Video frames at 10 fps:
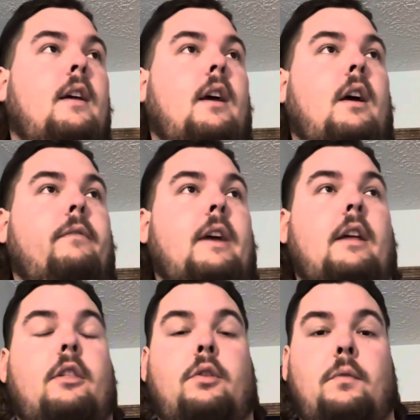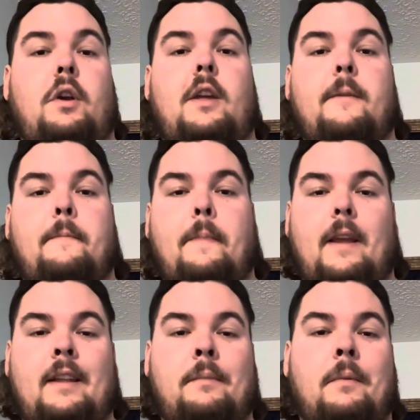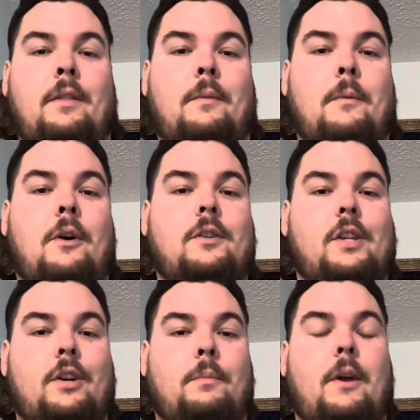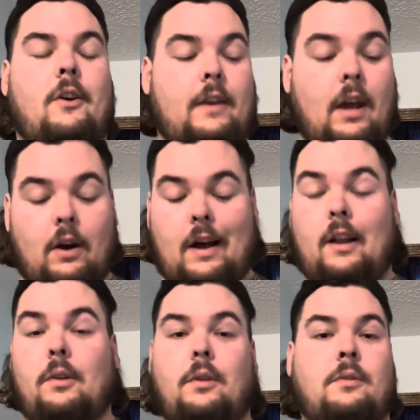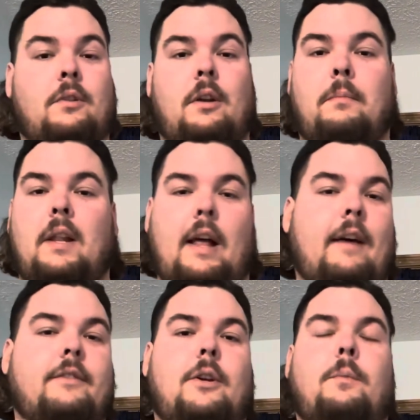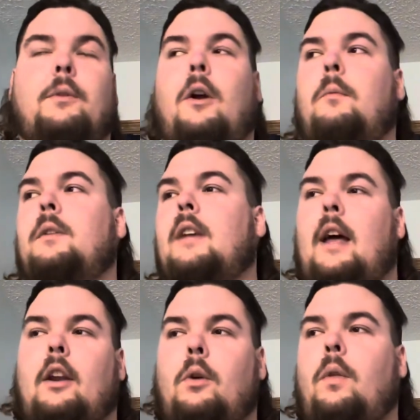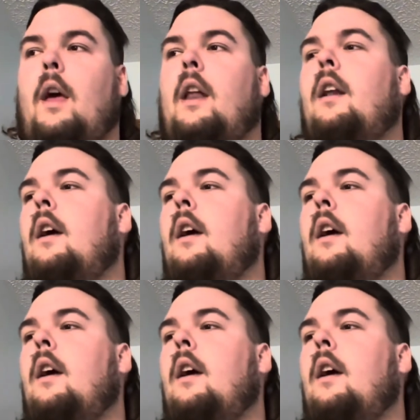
I've got 3 in the month of March that are going to be on Dale Hollow. Those are going to be live scope tournaments. I know that.